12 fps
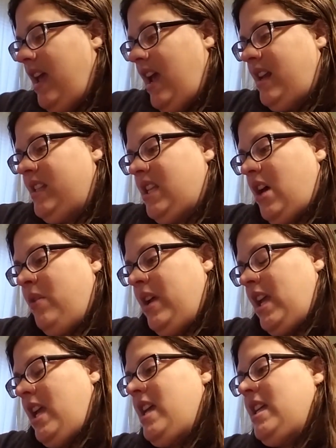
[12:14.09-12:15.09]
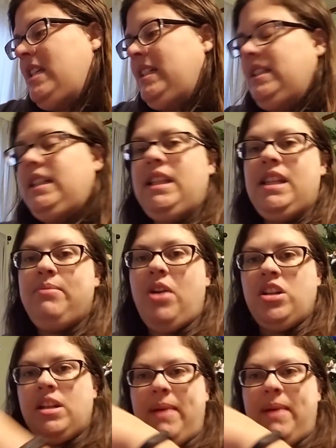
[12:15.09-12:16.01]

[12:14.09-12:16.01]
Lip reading: And it's going in this project